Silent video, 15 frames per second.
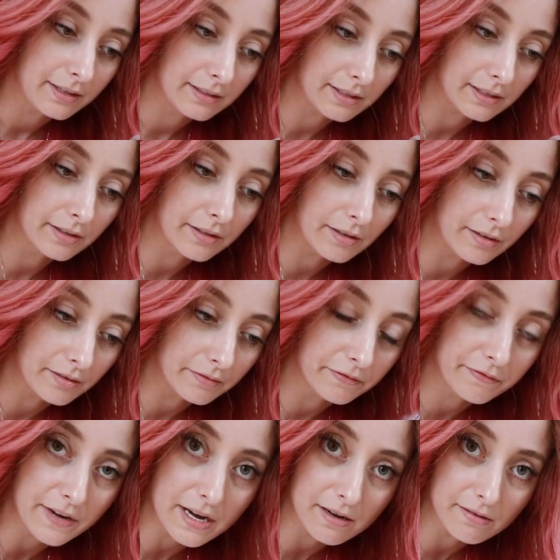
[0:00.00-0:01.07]
The little
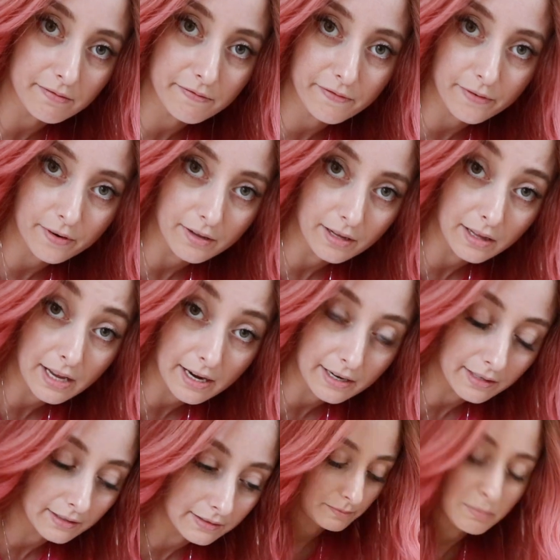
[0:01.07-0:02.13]
feet for the legs.